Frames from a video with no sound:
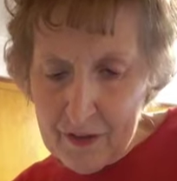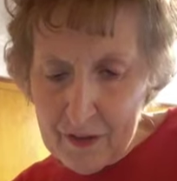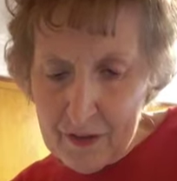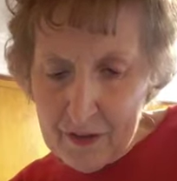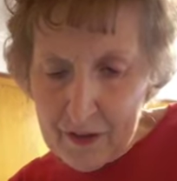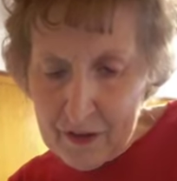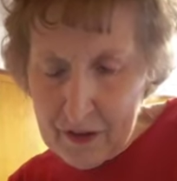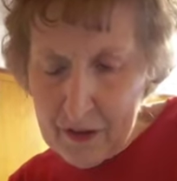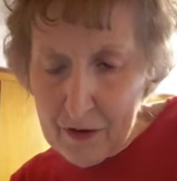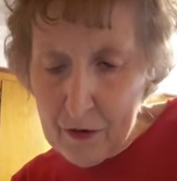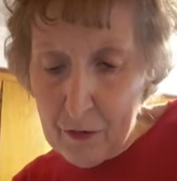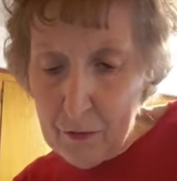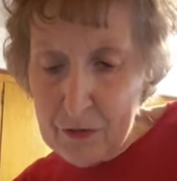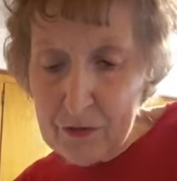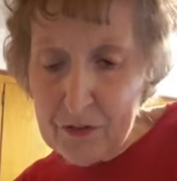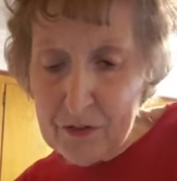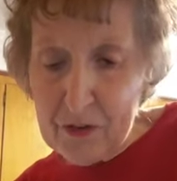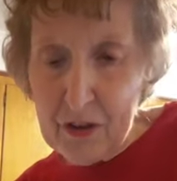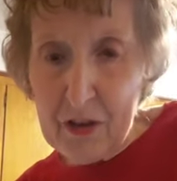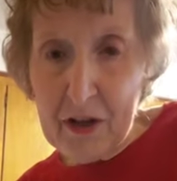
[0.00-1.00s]
And I always
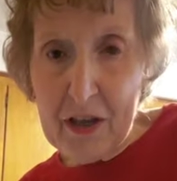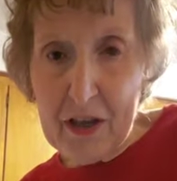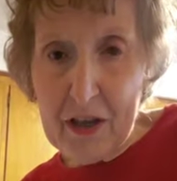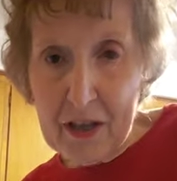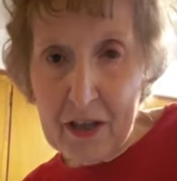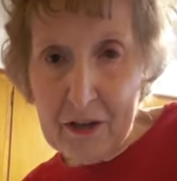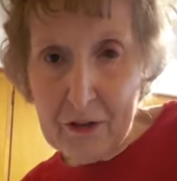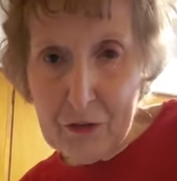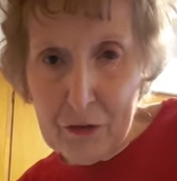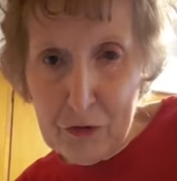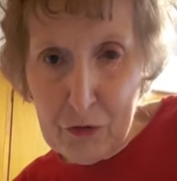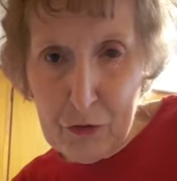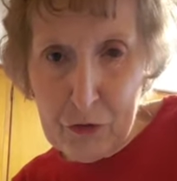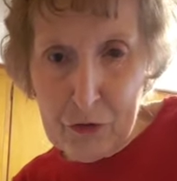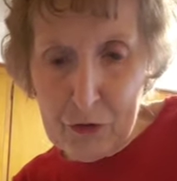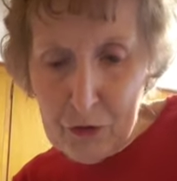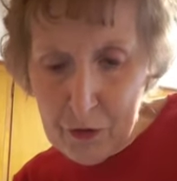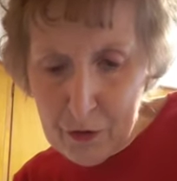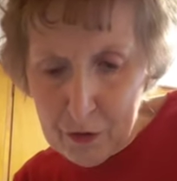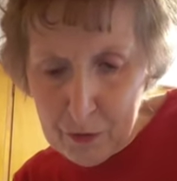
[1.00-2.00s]
thought I had to do it
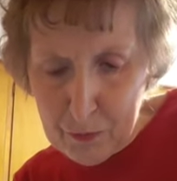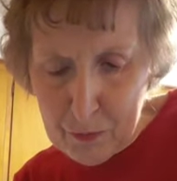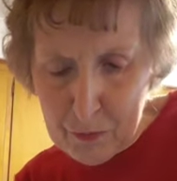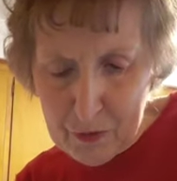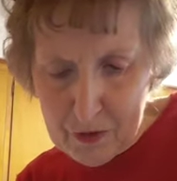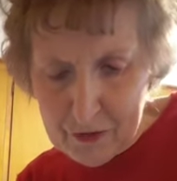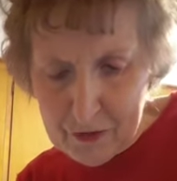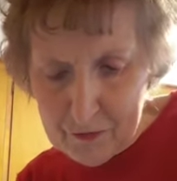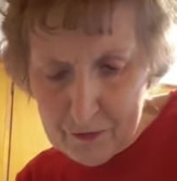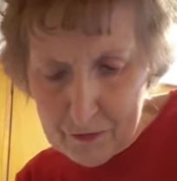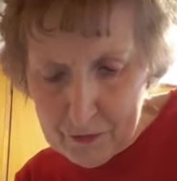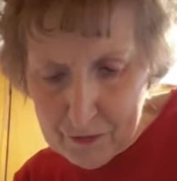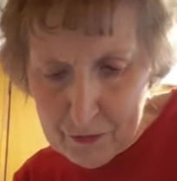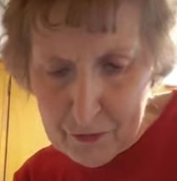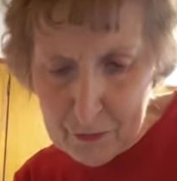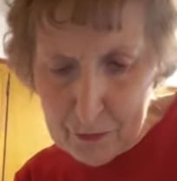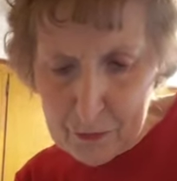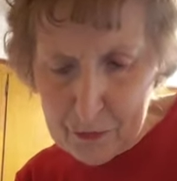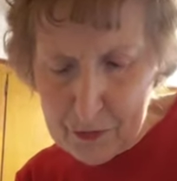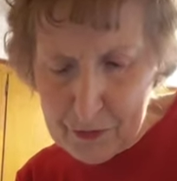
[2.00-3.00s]
the hard way for some
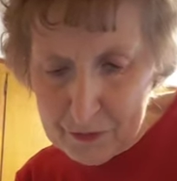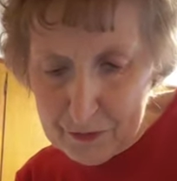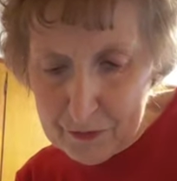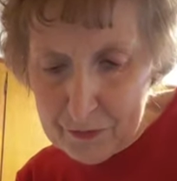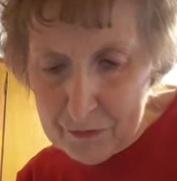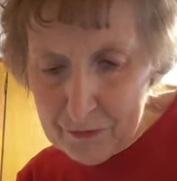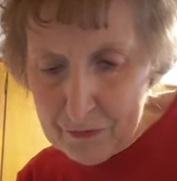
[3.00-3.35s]
reason.